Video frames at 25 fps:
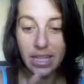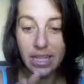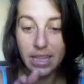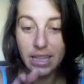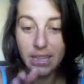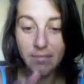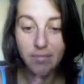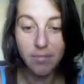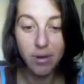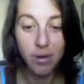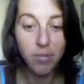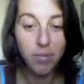
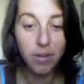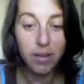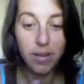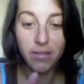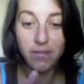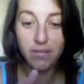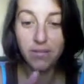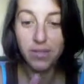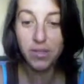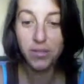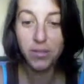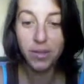in the
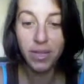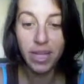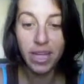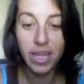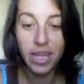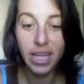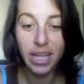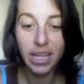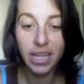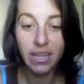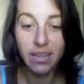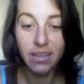moment of doing
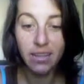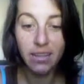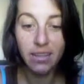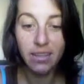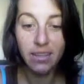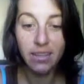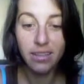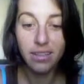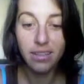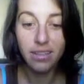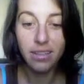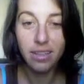it,
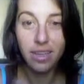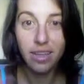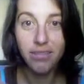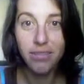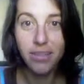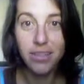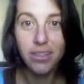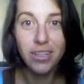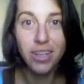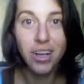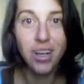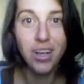I
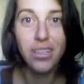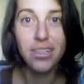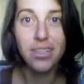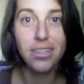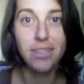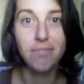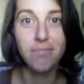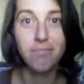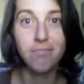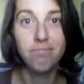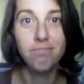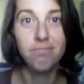felt
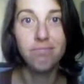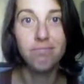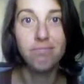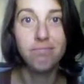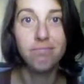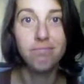awesome.